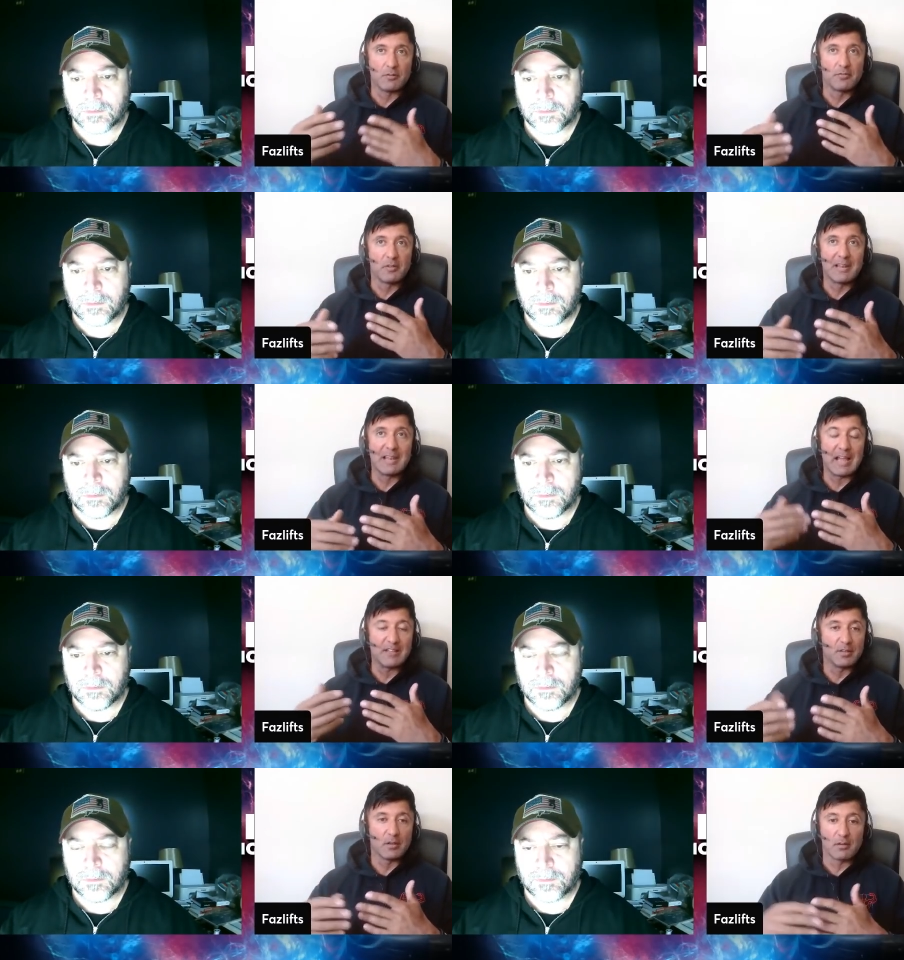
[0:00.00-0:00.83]
Speaker 1: of
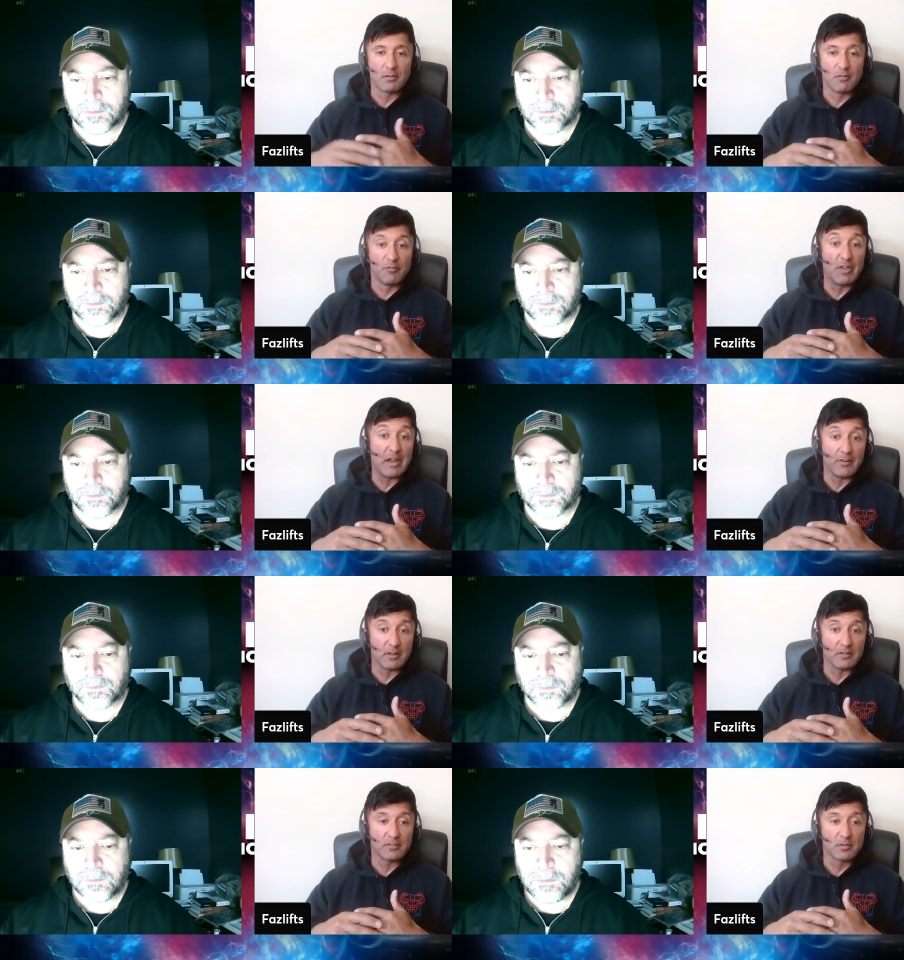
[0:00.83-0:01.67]
lighter
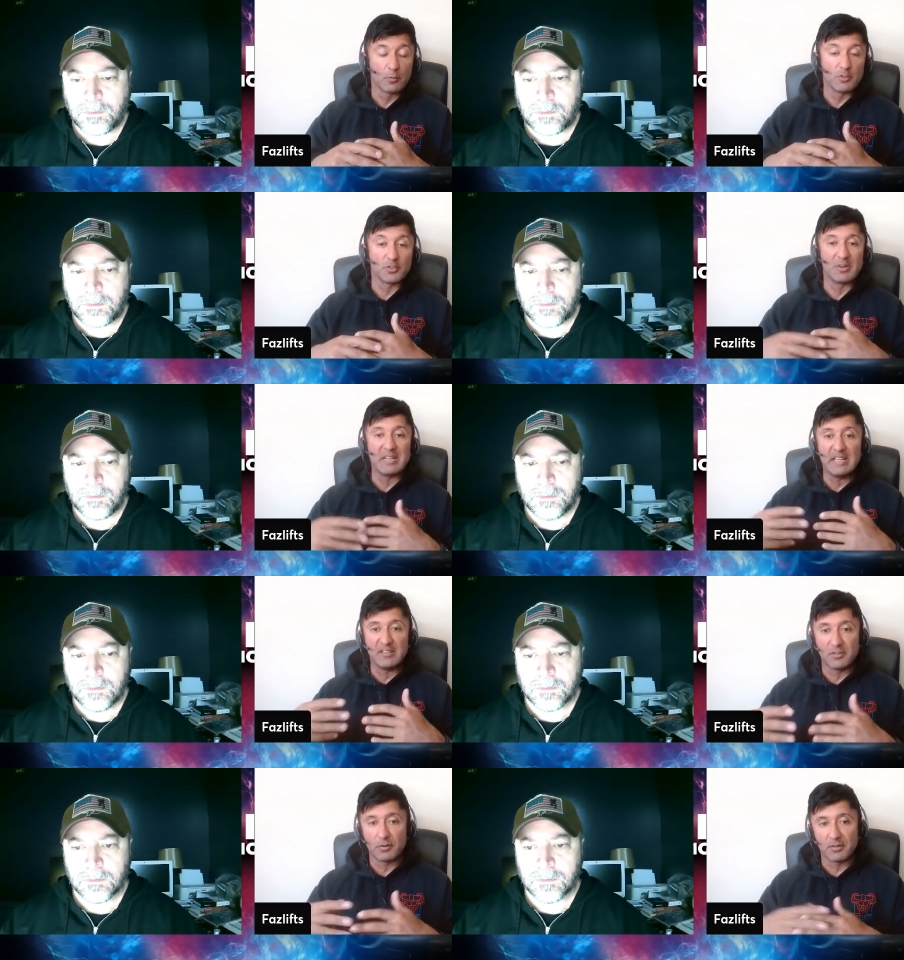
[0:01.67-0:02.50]
variants, which are
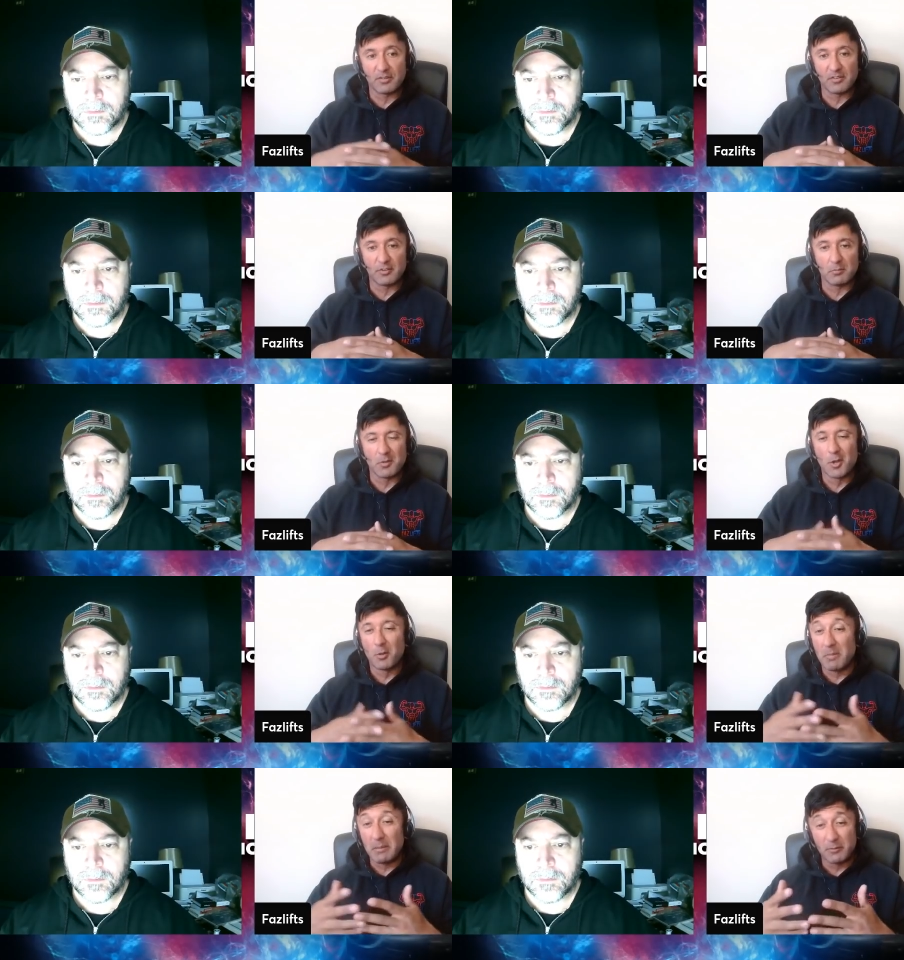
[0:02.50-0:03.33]
easier on the system,
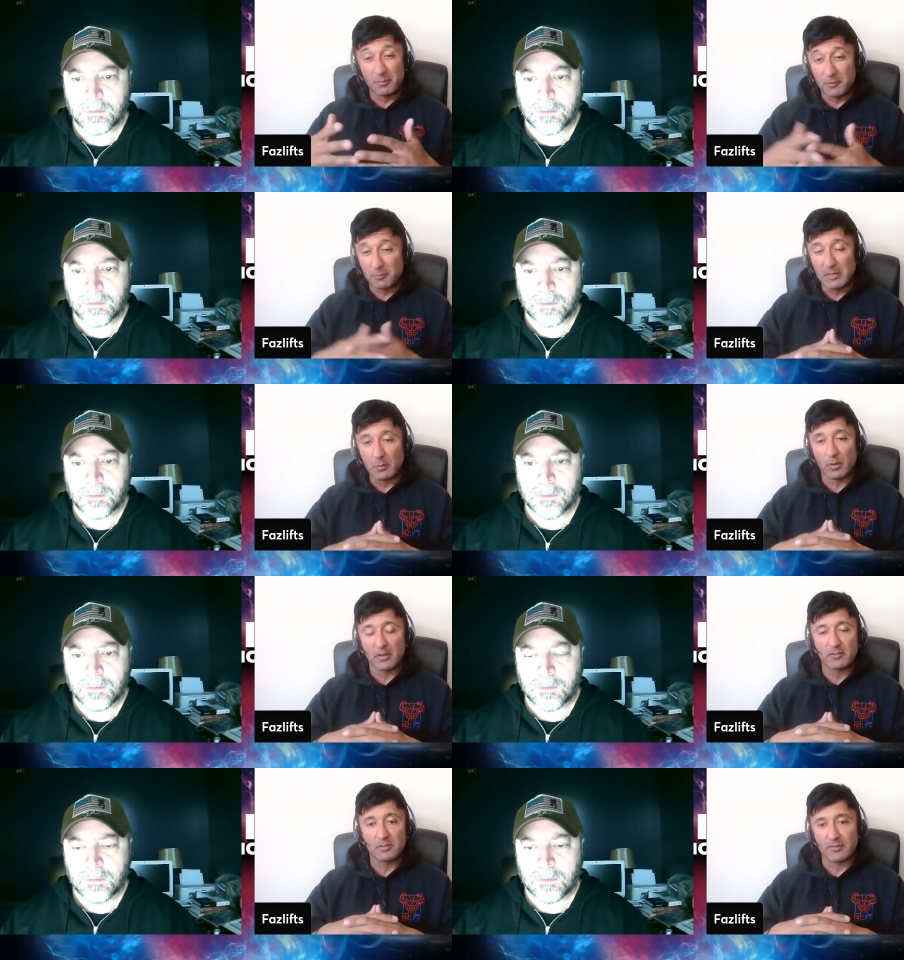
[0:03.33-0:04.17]
maybe some speed
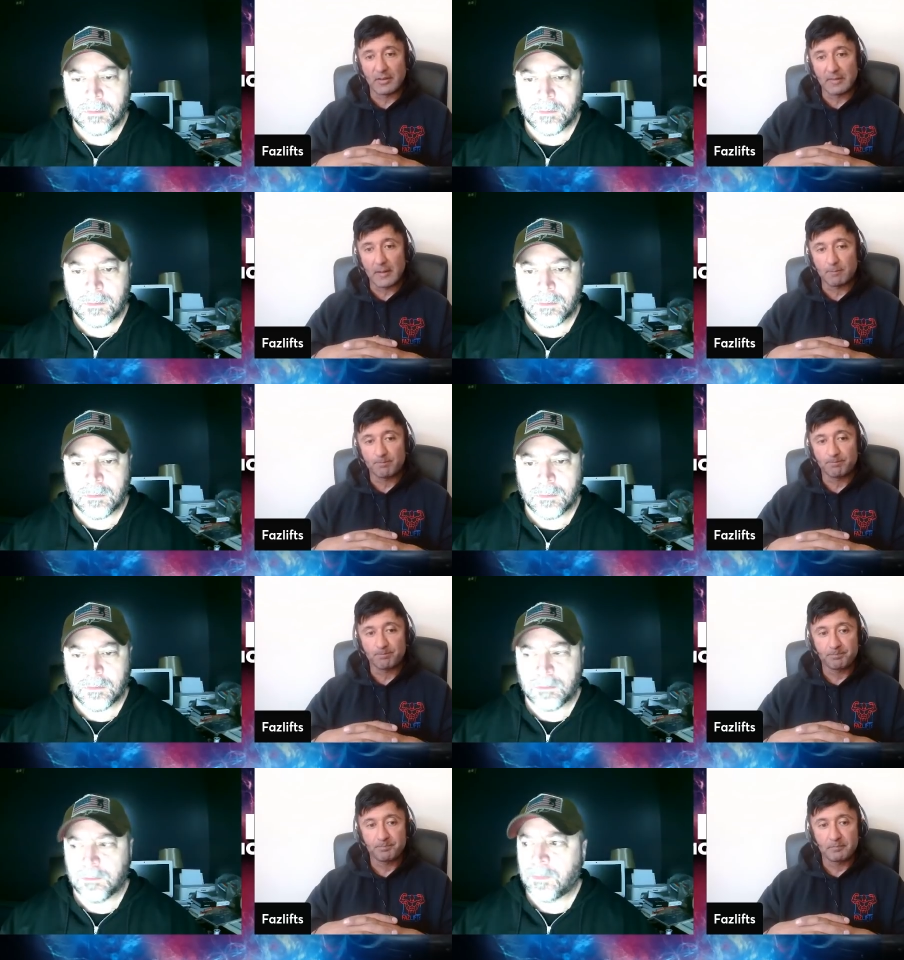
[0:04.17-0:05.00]
work, stuff like that.
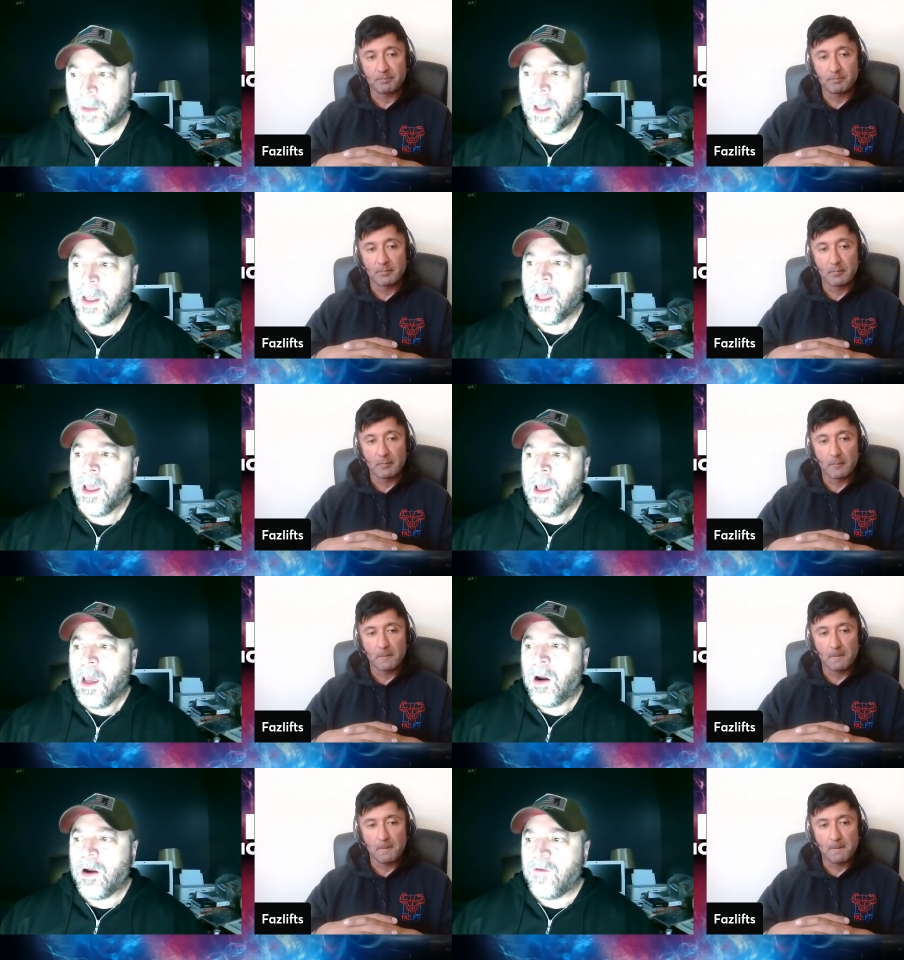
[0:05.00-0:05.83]

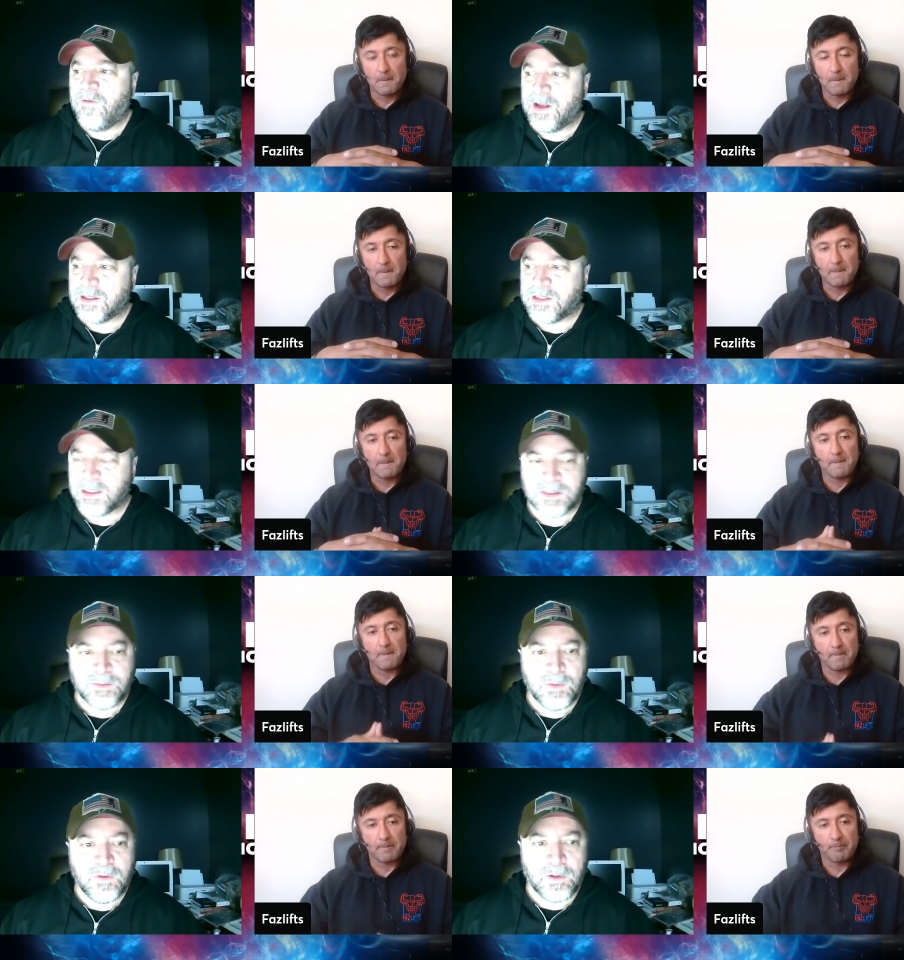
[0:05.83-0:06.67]
Speaker 2: All right, Faz, let's
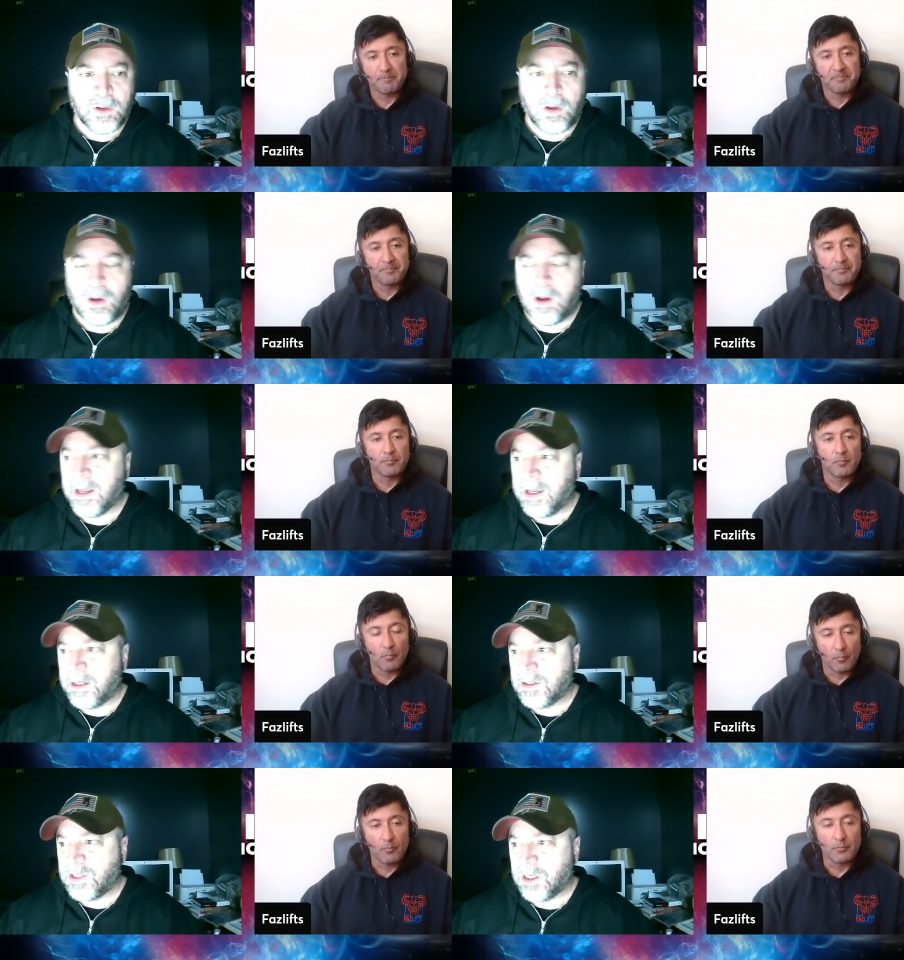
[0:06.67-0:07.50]
move along and
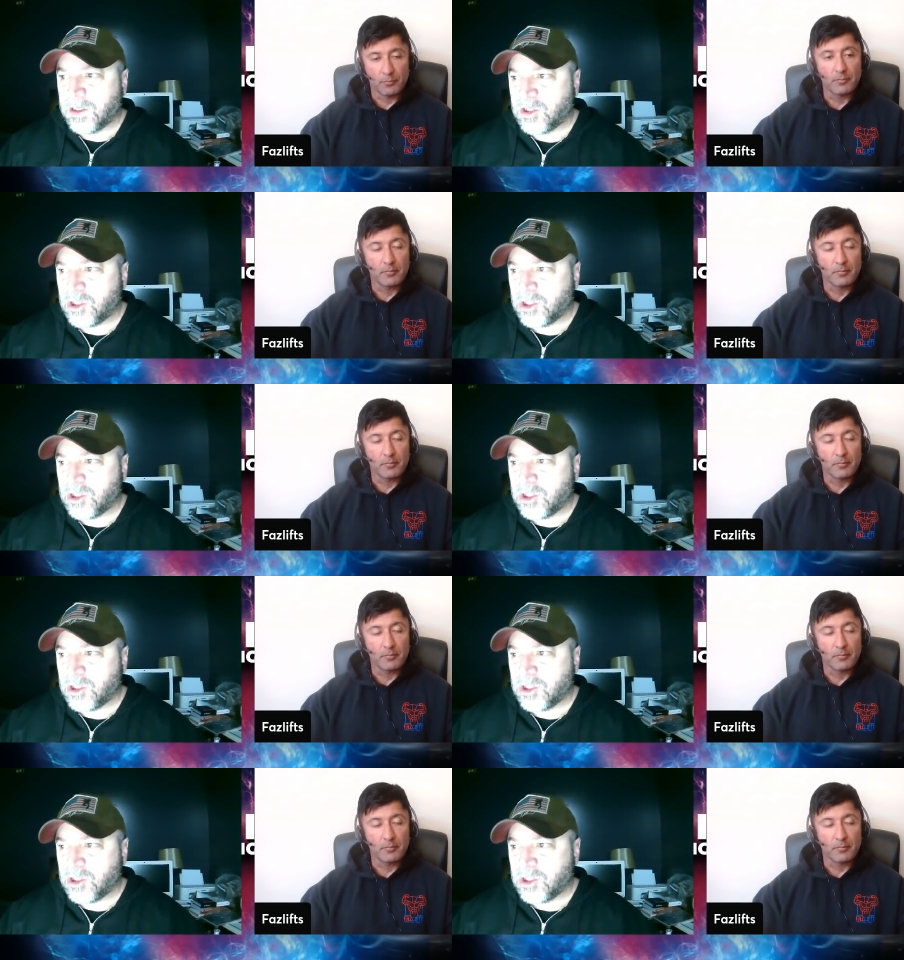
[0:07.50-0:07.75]
touch